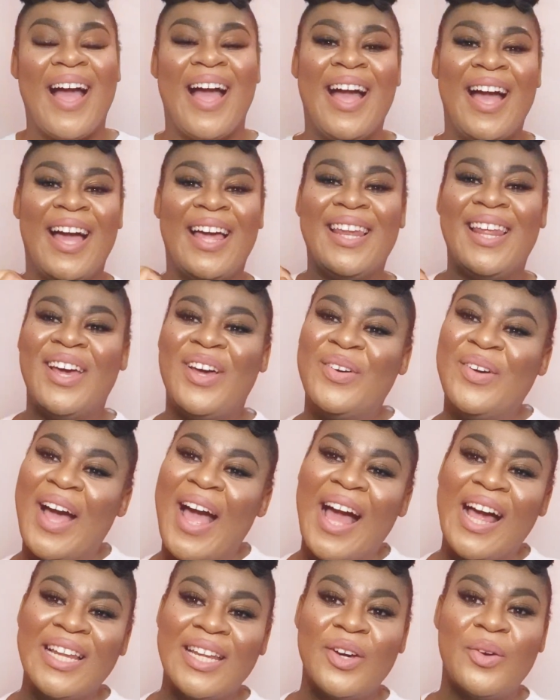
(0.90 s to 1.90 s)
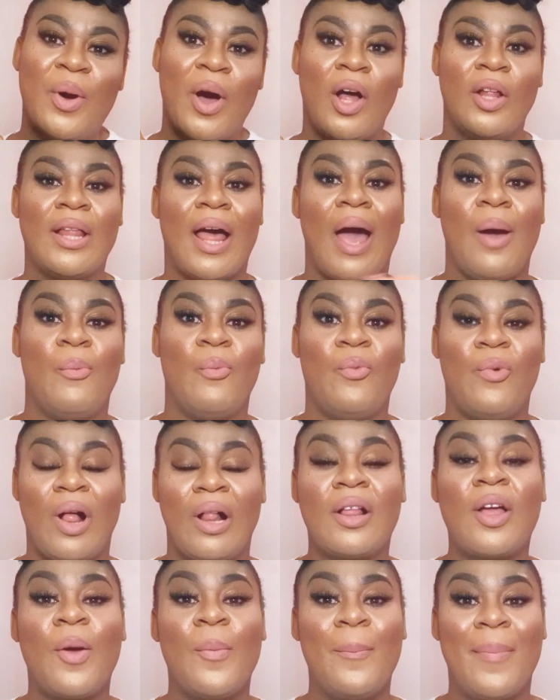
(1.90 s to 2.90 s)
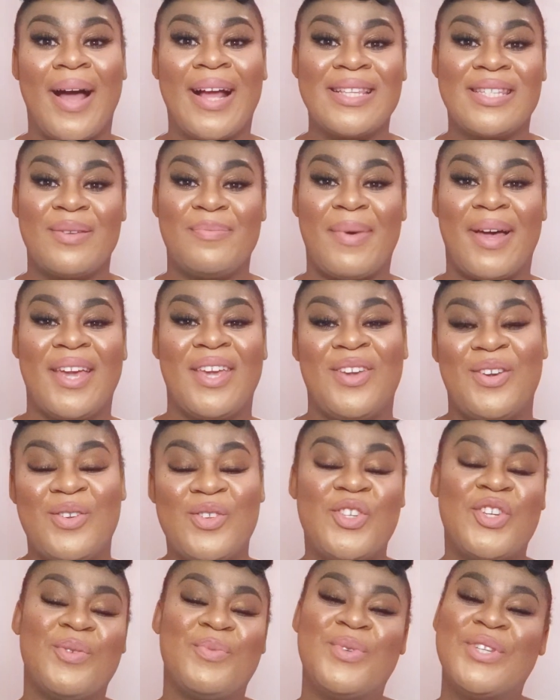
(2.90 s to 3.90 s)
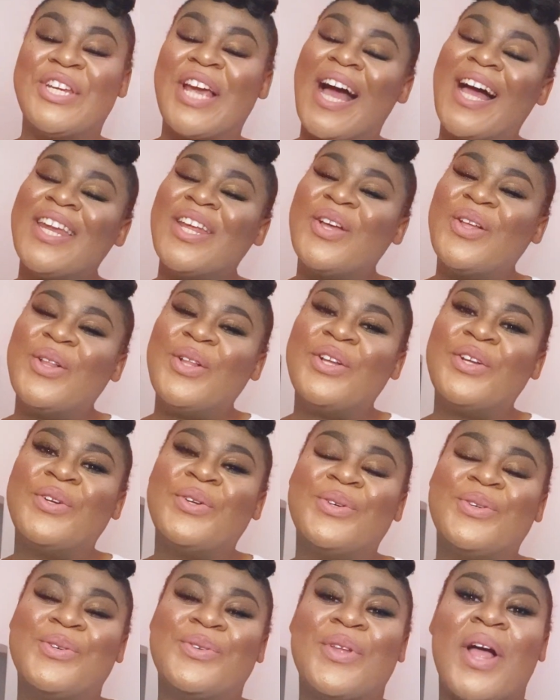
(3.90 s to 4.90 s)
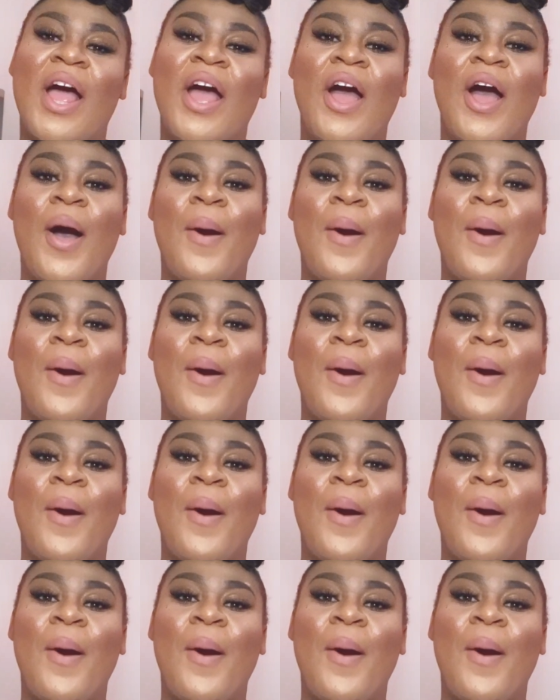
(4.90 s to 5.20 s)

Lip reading: Hello all, and welcome back to my YouTube channel.